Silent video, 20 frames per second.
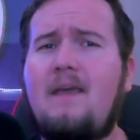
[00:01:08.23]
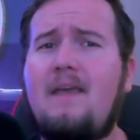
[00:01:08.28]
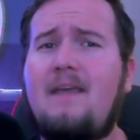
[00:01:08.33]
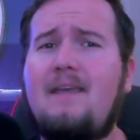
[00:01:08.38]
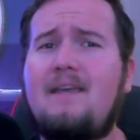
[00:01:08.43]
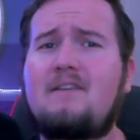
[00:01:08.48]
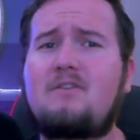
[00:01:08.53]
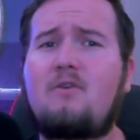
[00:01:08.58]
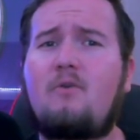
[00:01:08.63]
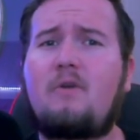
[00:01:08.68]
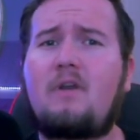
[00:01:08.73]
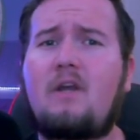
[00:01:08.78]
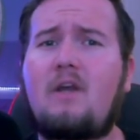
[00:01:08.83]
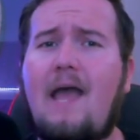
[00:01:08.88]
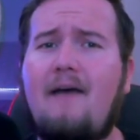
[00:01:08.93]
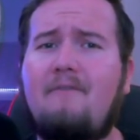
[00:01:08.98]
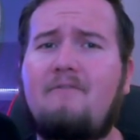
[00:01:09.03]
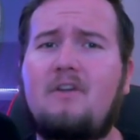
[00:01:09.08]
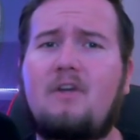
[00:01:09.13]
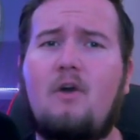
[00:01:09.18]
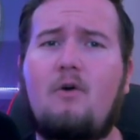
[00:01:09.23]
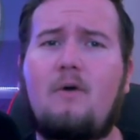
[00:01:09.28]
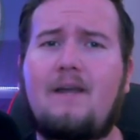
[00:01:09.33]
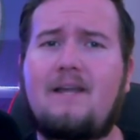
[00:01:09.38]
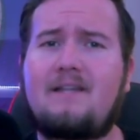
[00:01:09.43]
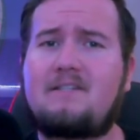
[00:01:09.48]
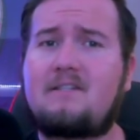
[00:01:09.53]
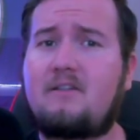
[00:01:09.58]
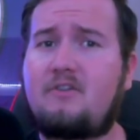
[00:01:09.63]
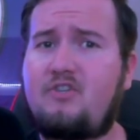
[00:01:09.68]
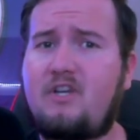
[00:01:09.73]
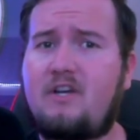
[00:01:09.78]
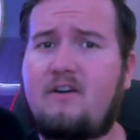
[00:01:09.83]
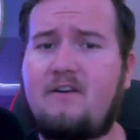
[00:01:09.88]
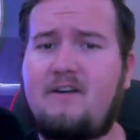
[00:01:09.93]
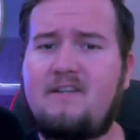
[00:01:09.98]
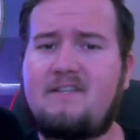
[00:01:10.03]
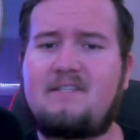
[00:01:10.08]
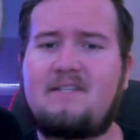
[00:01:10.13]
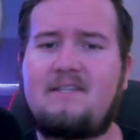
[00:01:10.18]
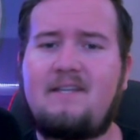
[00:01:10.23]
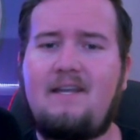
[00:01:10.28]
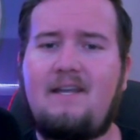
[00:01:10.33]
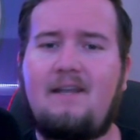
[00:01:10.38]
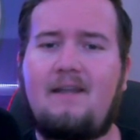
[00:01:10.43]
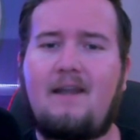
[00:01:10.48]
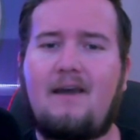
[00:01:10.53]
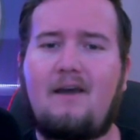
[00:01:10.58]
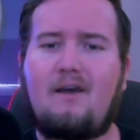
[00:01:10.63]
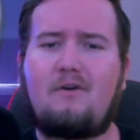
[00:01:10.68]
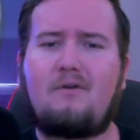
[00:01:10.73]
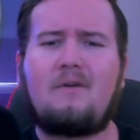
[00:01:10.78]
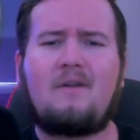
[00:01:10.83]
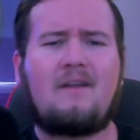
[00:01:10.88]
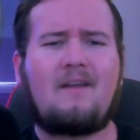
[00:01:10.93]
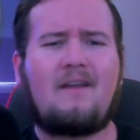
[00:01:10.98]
He is going to have to go against L'Jarius Sneed now.